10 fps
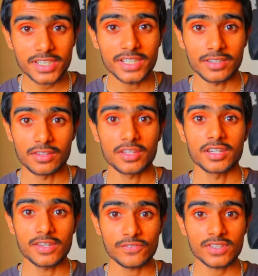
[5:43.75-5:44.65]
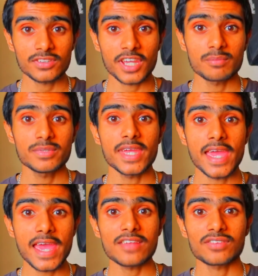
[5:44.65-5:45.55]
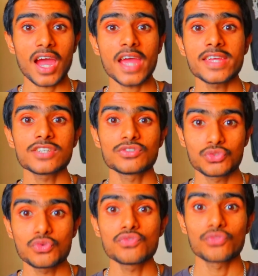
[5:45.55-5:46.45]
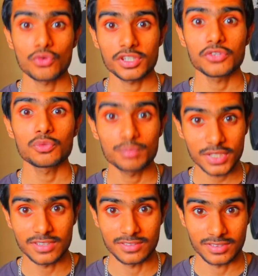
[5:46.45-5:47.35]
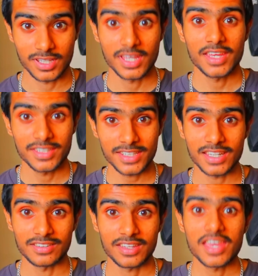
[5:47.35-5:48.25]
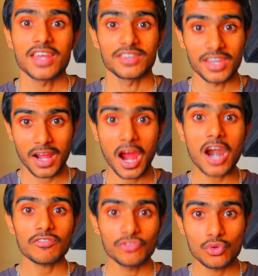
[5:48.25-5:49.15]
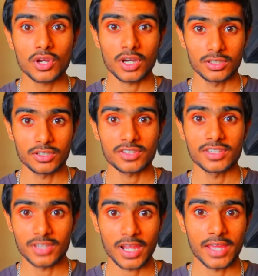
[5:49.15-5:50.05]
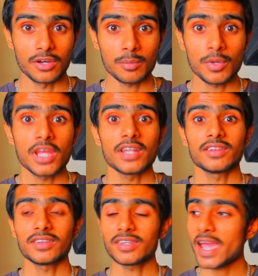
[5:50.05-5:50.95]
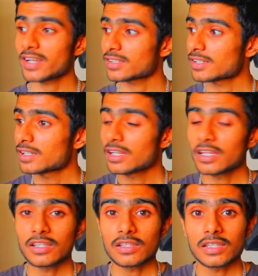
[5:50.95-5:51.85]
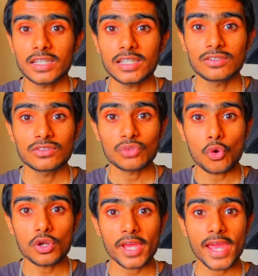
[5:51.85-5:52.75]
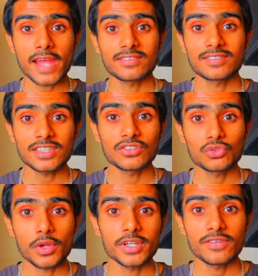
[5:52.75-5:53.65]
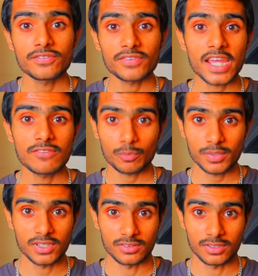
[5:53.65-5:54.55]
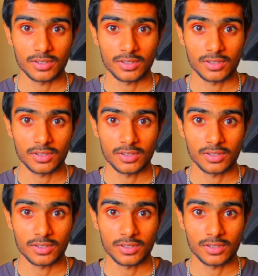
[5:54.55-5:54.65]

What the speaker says: it, the difference can be as high as 240 rupees. Yes, there are few colors in the lineup that is sold at 625 rupees.